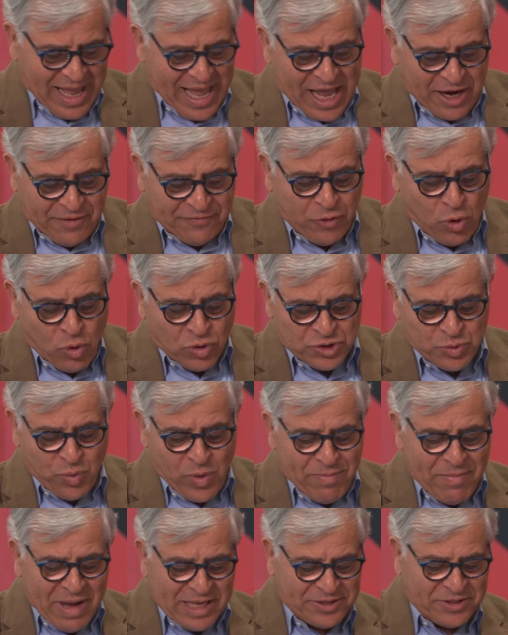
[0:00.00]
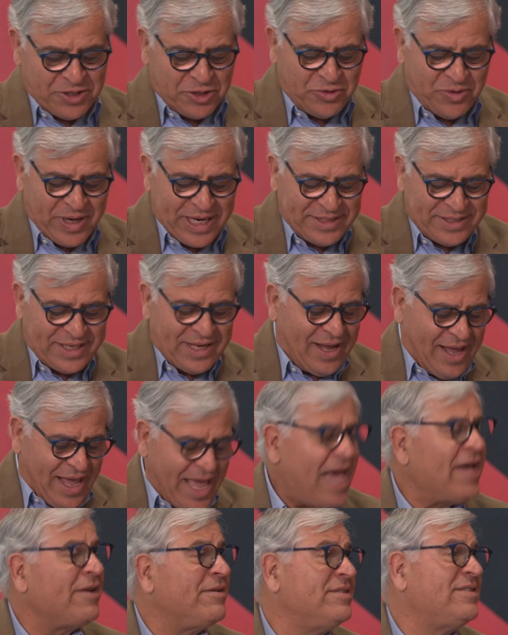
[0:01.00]
And of course, we must address
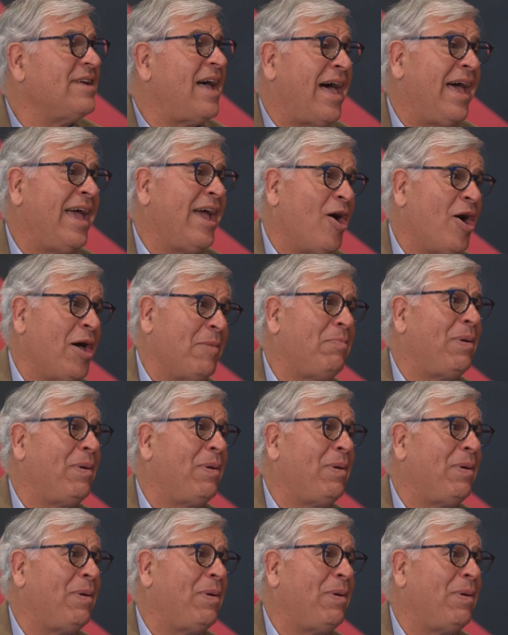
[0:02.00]
how does AI